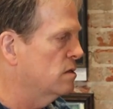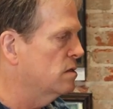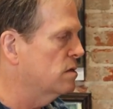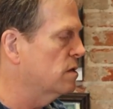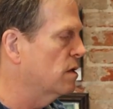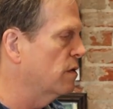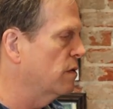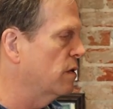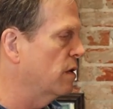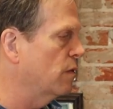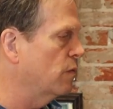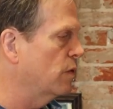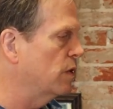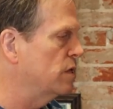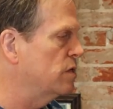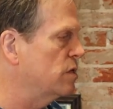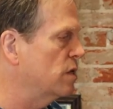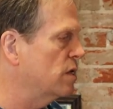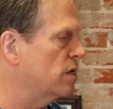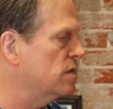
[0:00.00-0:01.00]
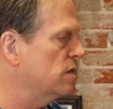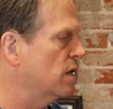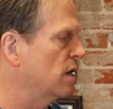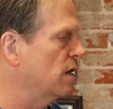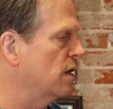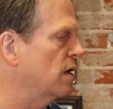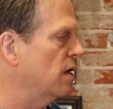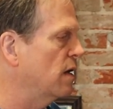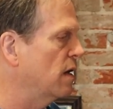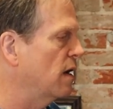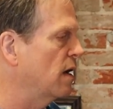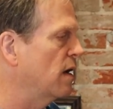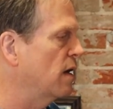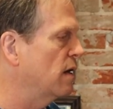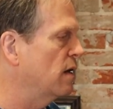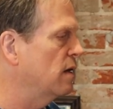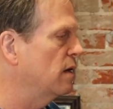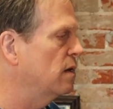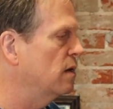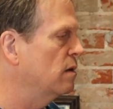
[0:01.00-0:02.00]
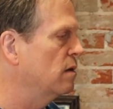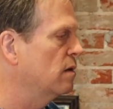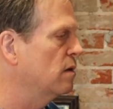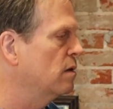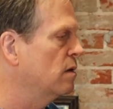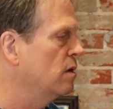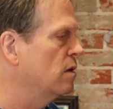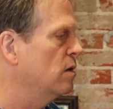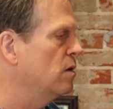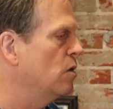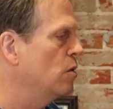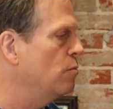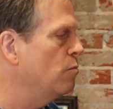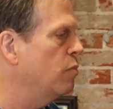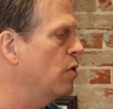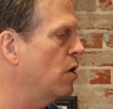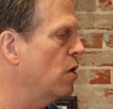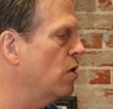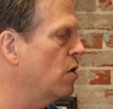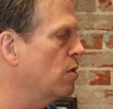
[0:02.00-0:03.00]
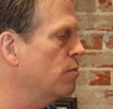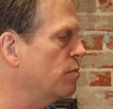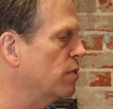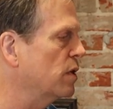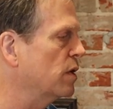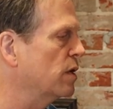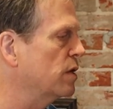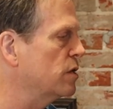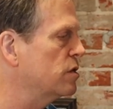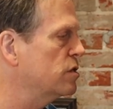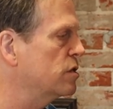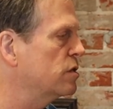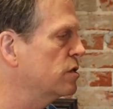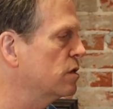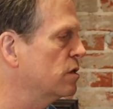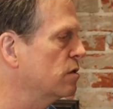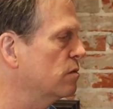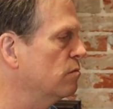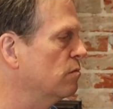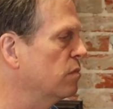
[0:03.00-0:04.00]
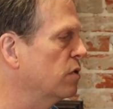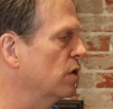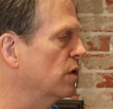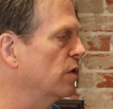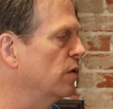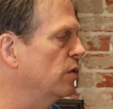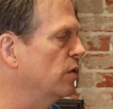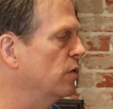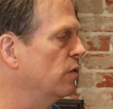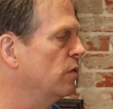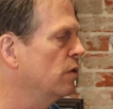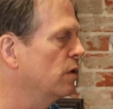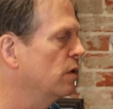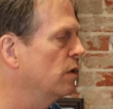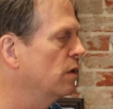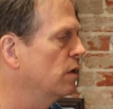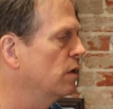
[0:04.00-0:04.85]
so that we just get a purplish blue.